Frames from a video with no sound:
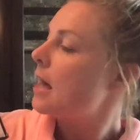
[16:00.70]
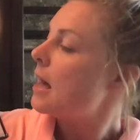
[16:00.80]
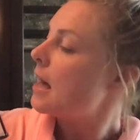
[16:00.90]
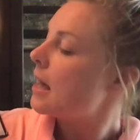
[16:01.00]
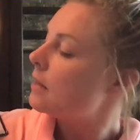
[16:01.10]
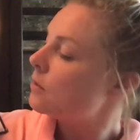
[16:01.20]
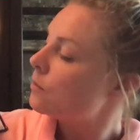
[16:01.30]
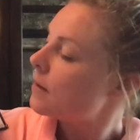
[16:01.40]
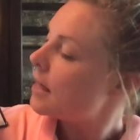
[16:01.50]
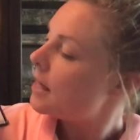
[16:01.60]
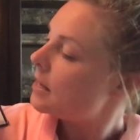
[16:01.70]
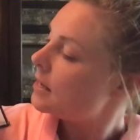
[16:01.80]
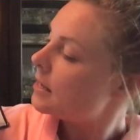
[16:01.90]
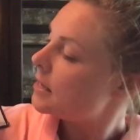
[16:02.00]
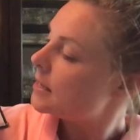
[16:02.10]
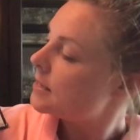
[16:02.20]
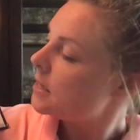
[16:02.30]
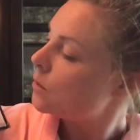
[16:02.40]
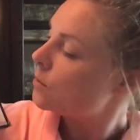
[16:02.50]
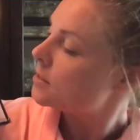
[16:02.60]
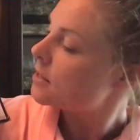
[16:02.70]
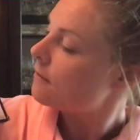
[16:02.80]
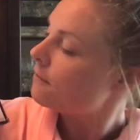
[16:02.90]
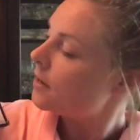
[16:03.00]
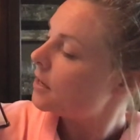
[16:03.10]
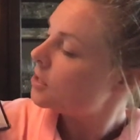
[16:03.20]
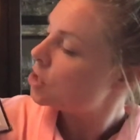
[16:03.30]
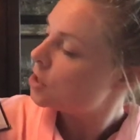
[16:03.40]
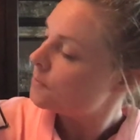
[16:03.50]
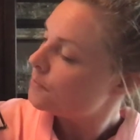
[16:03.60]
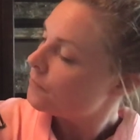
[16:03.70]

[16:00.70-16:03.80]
And the red is equal suffrage.